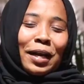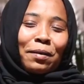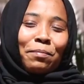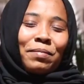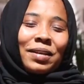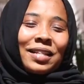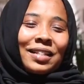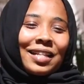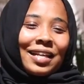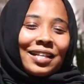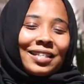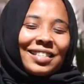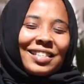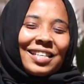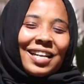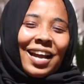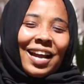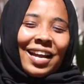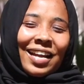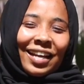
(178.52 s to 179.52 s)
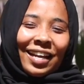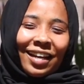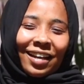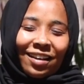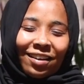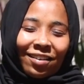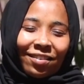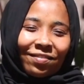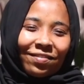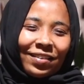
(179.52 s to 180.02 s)
and being that
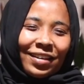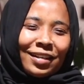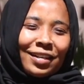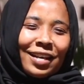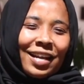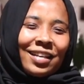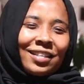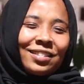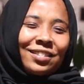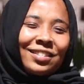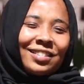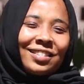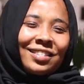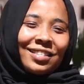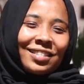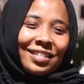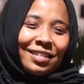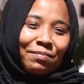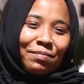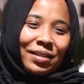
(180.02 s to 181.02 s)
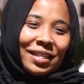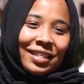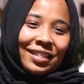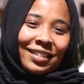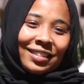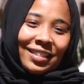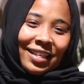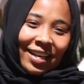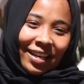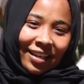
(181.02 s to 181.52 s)
naive and
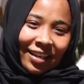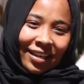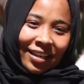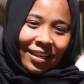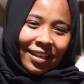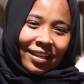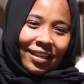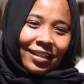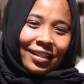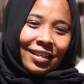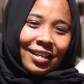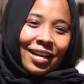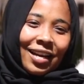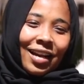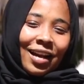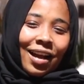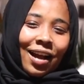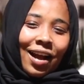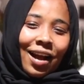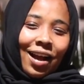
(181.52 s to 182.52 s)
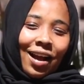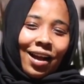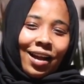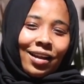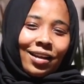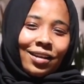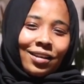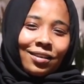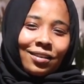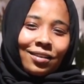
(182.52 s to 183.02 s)
extremely shy girl,
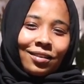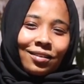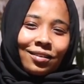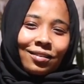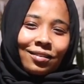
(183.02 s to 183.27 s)
I